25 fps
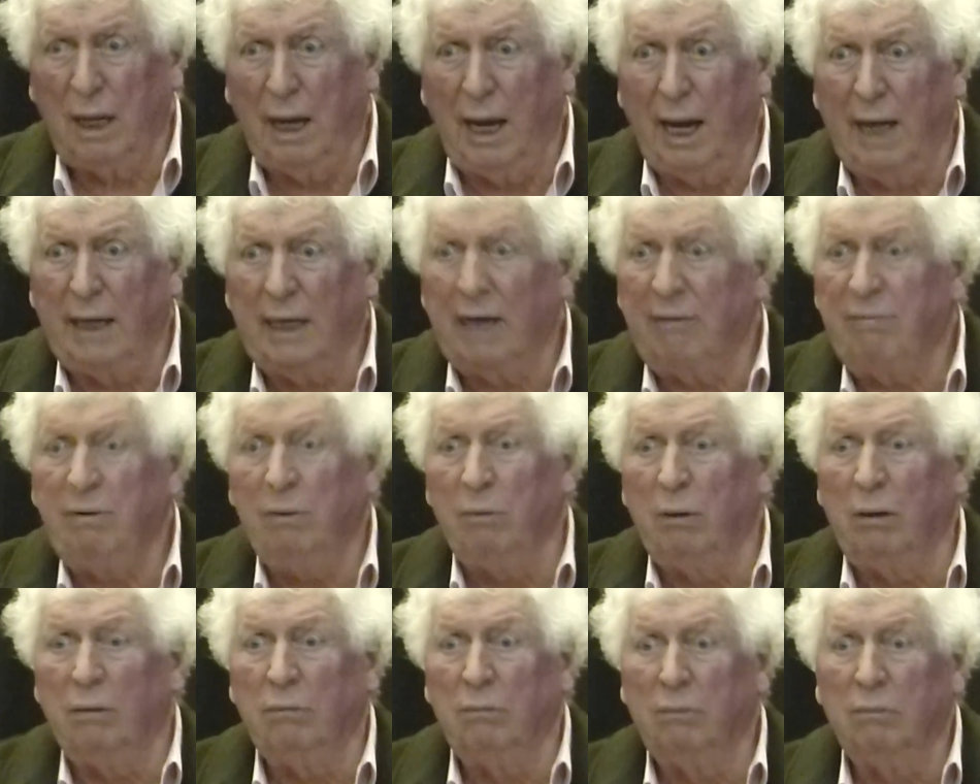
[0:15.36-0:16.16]
And
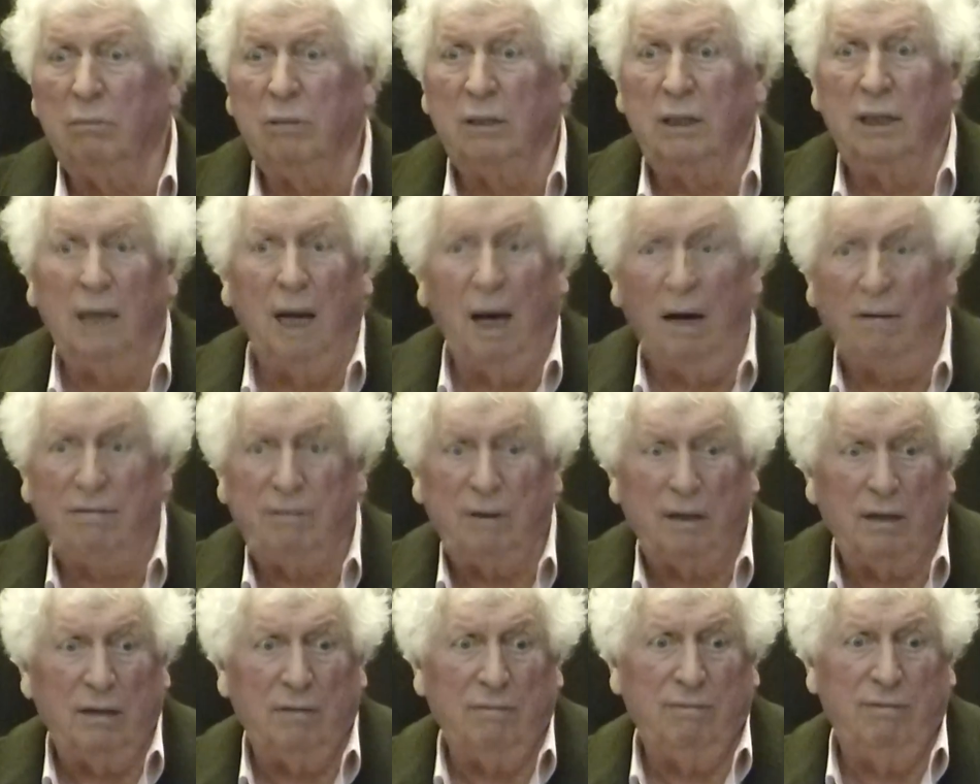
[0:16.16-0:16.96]
everyone was
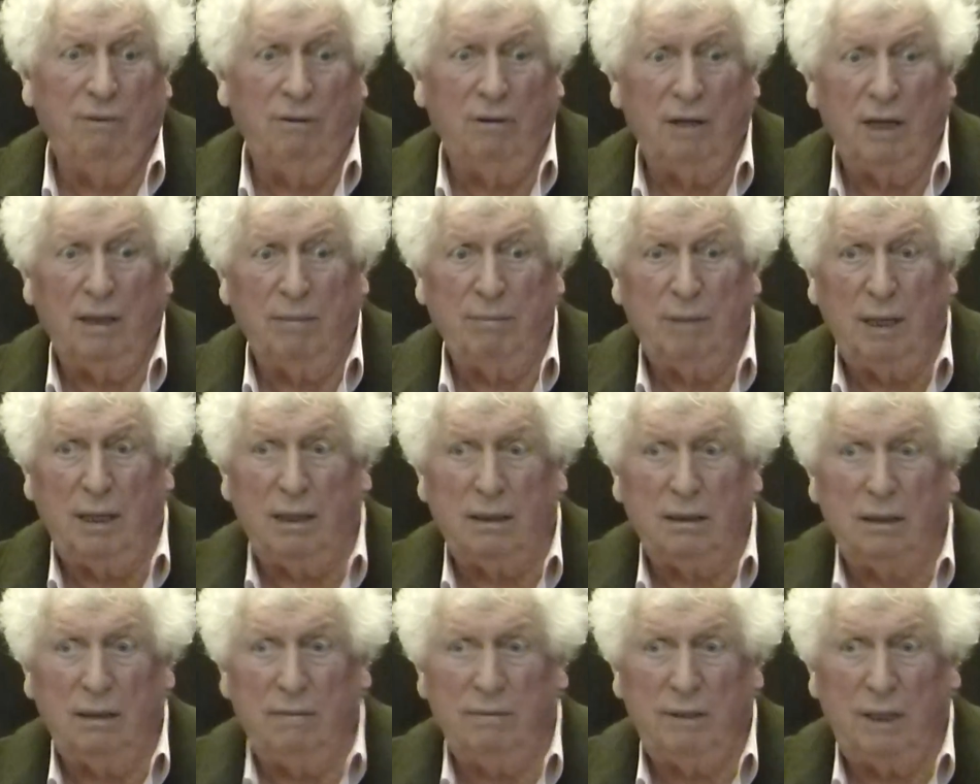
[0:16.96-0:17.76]
laughing and falling
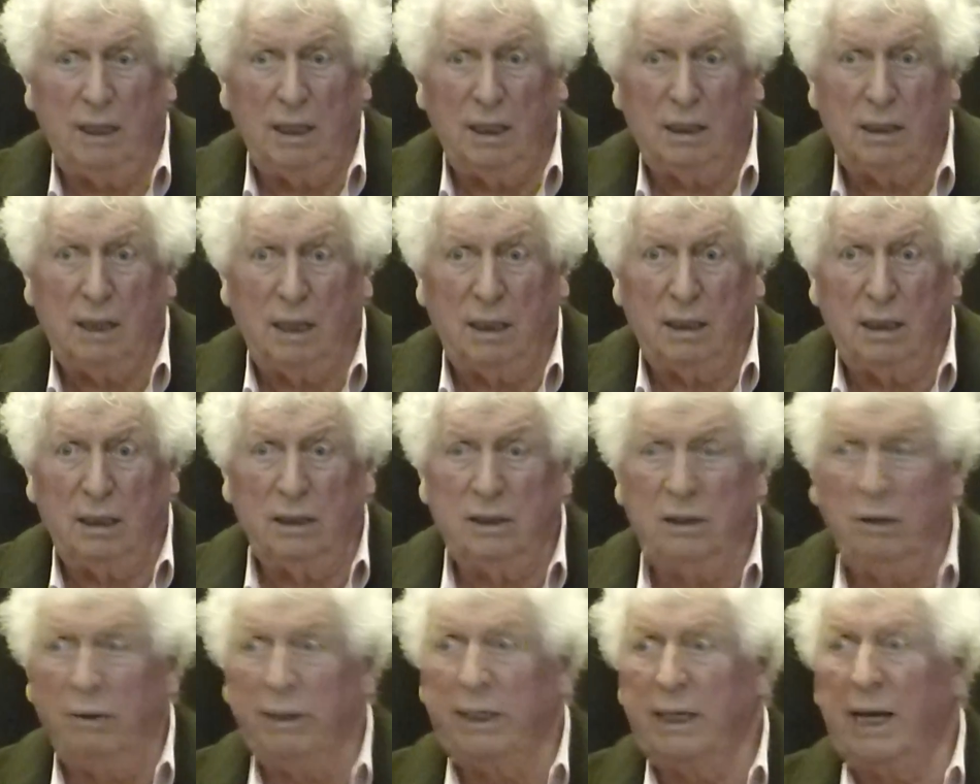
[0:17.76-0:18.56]
about, and things like that.
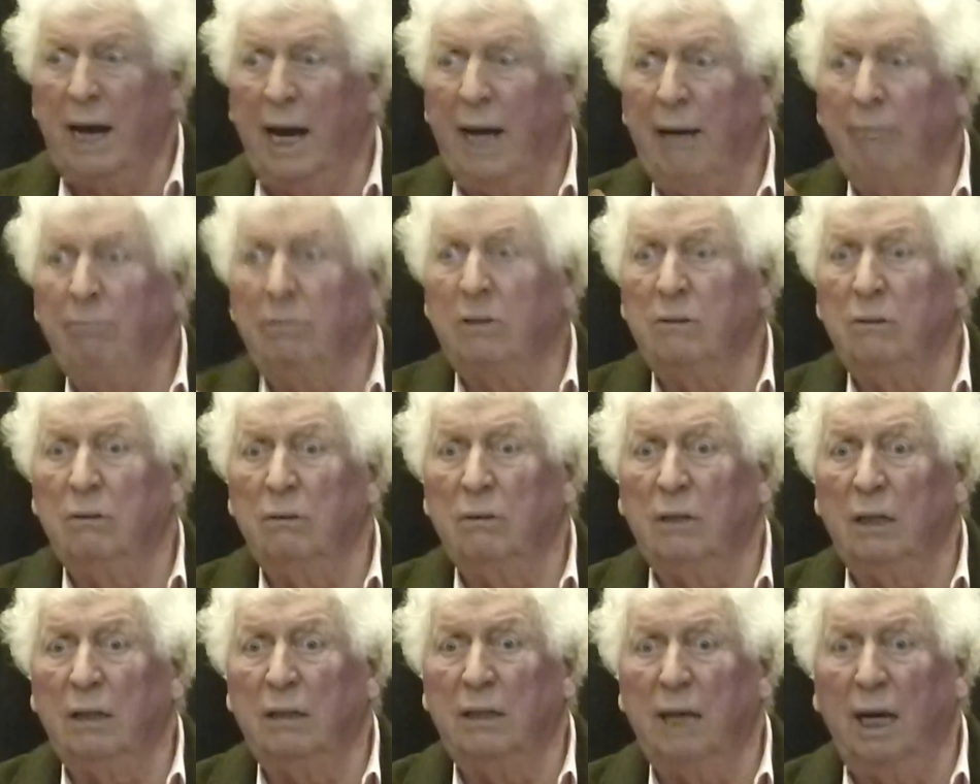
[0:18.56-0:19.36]
So it came to
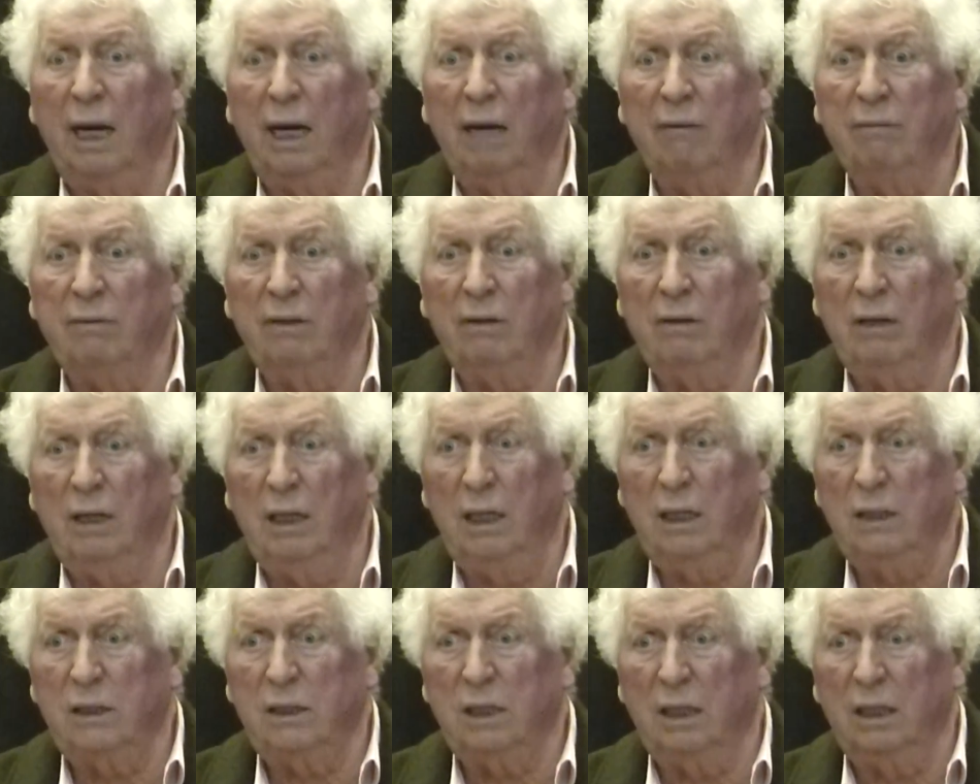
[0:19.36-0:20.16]
the day of the
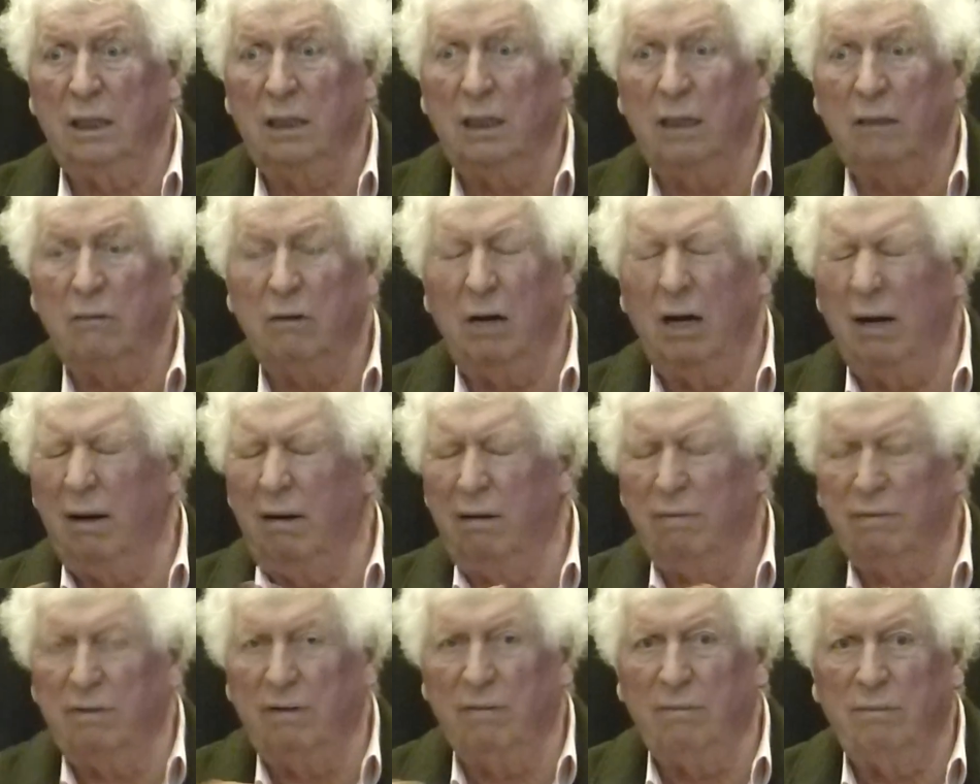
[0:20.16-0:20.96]
rehearsal,
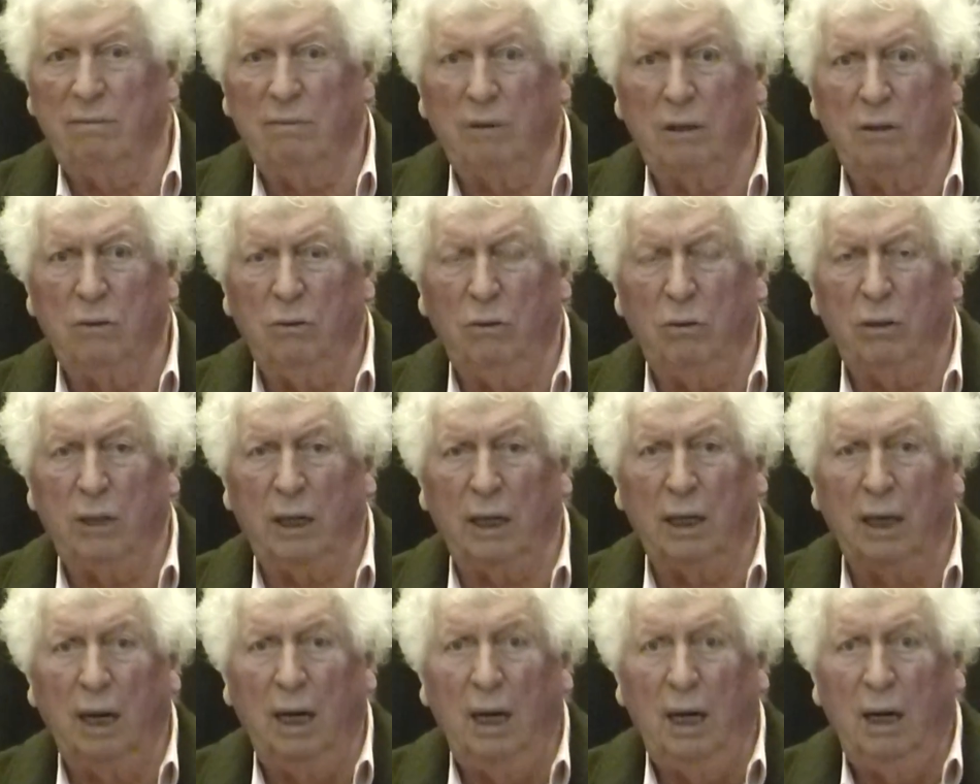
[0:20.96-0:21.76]
the
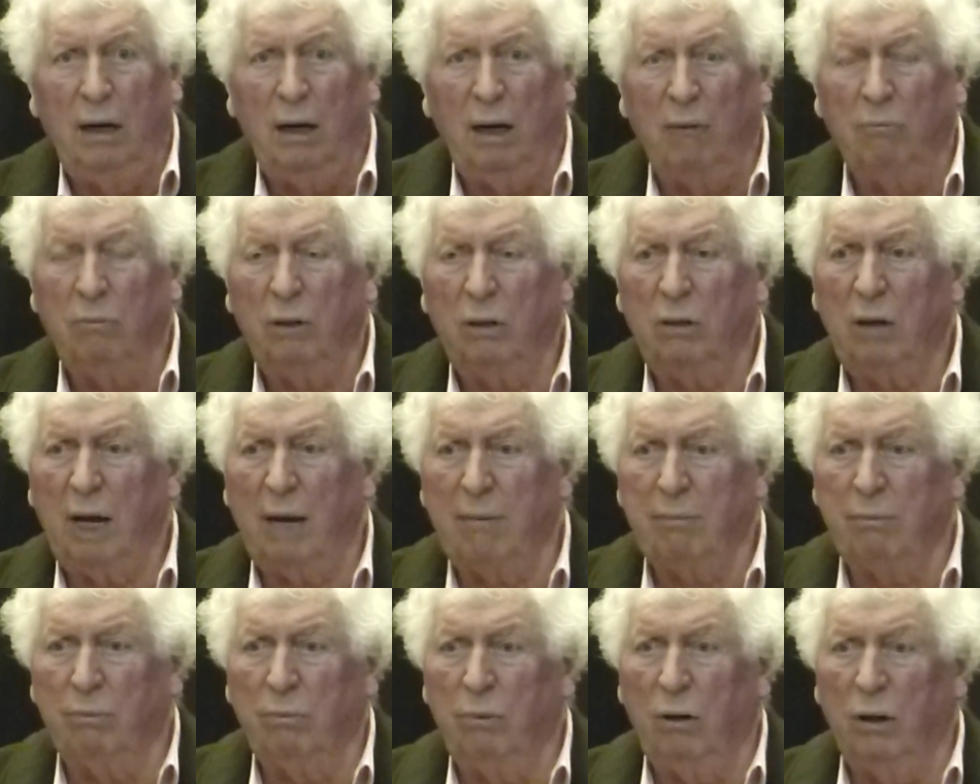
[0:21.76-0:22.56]
recording. And what
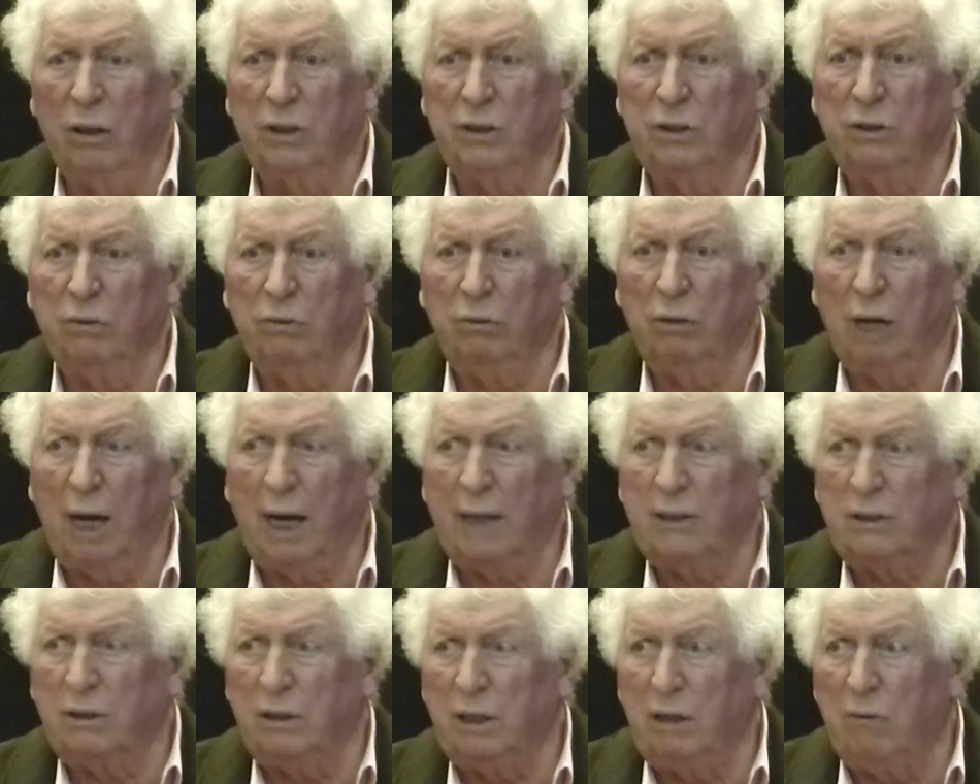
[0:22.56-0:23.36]
happened was you
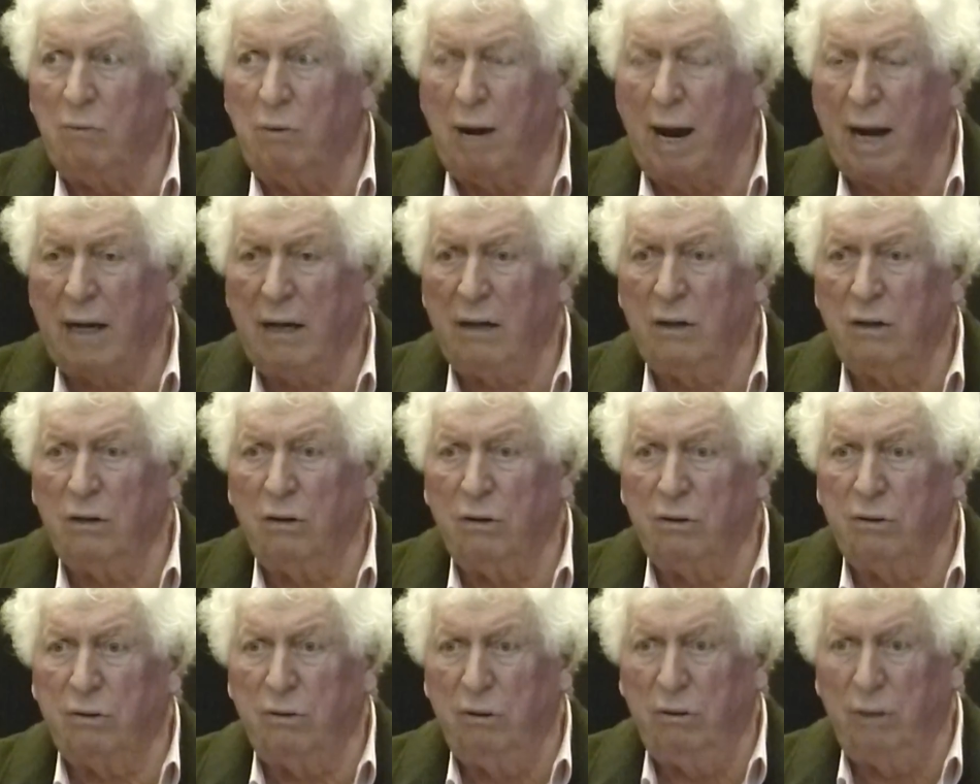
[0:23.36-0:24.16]
actually ran
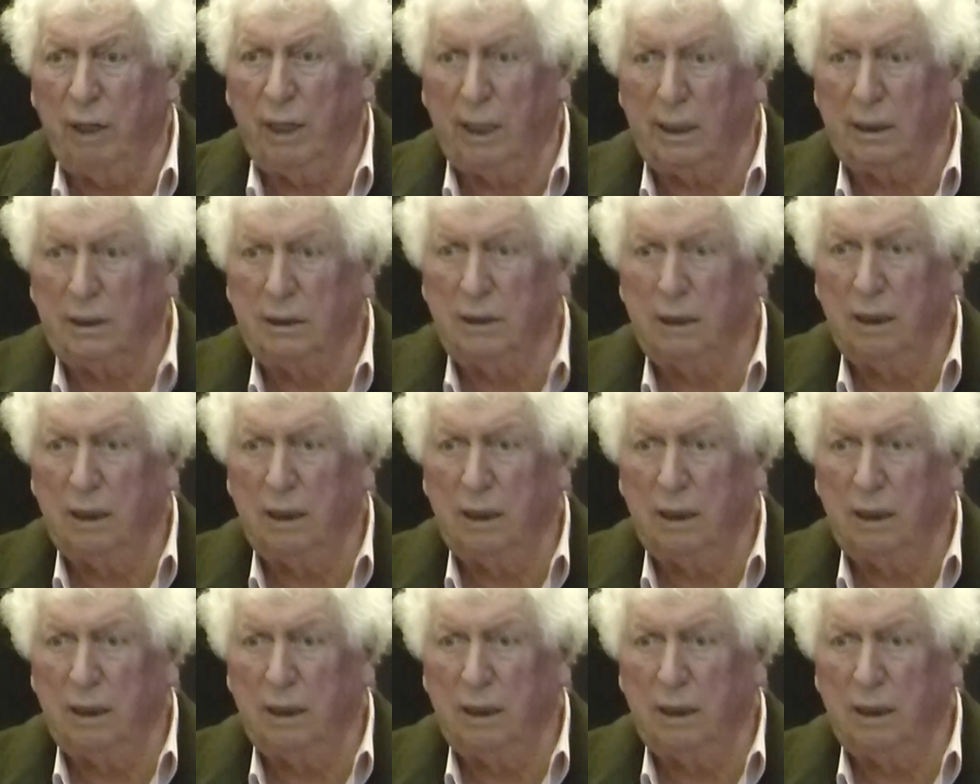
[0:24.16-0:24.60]
through it